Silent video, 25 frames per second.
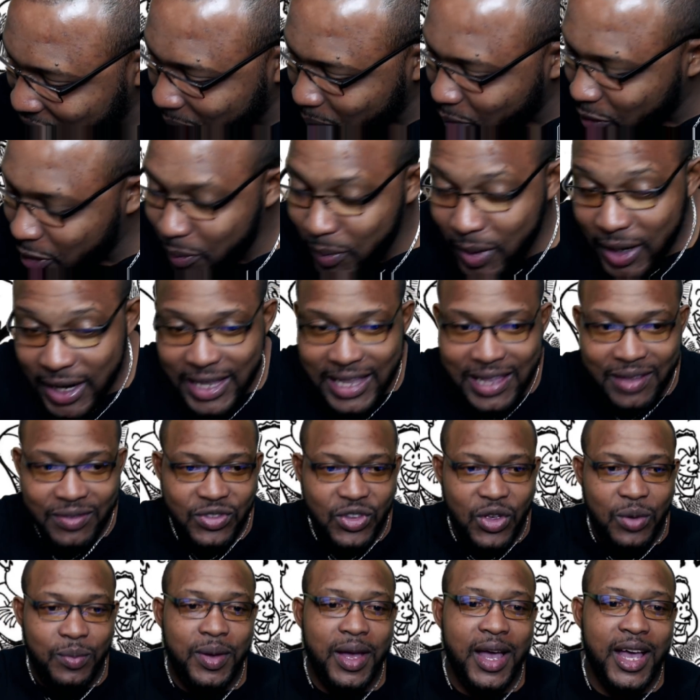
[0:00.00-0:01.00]
me believe
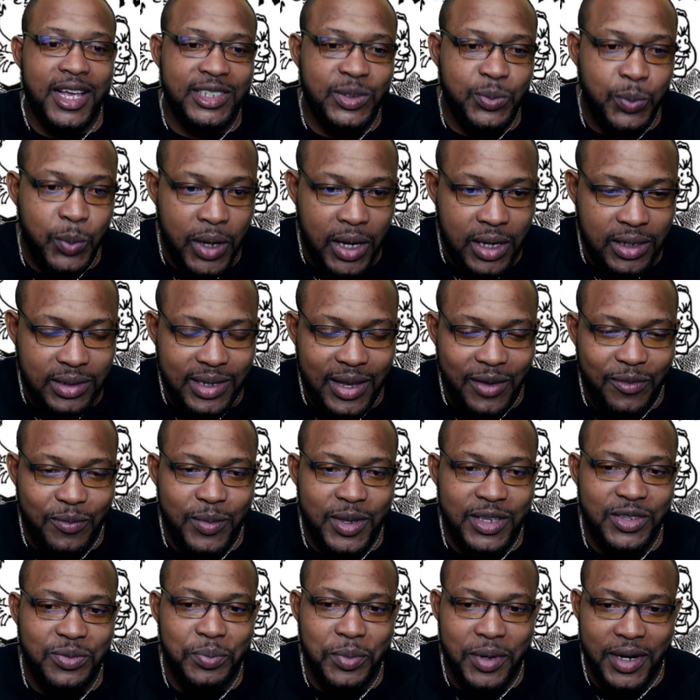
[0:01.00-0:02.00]
some aspects of
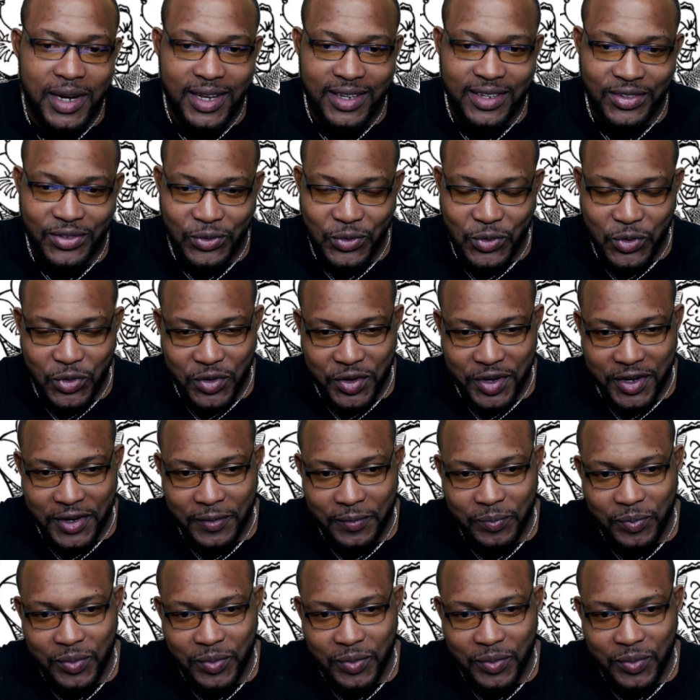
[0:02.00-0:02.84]
Miss Miller's story.